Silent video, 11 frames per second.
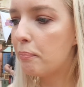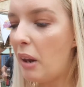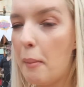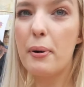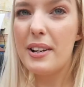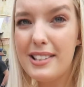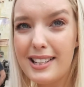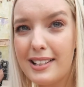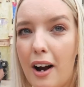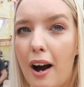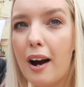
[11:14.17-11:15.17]
like
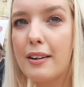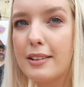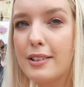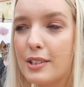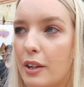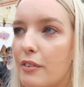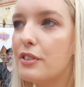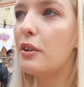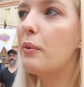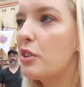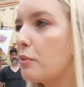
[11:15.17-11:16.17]
printed card and stuff.
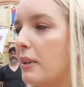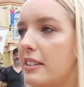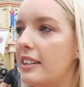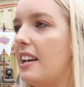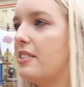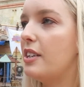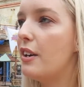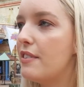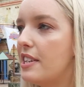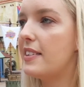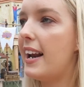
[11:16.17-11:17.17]
So we just went to guest
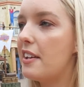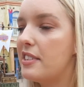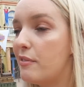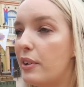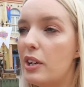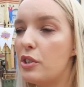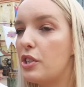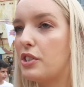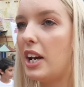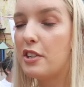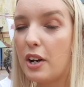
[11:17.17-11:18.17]
services and asked if we could
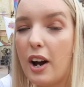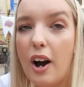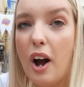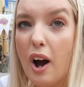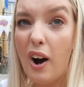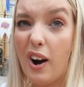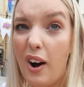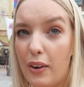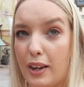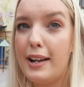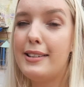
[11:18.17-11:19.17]
just change our
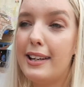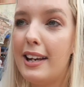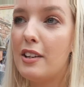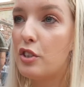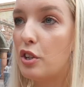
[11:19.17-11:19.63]
online tickets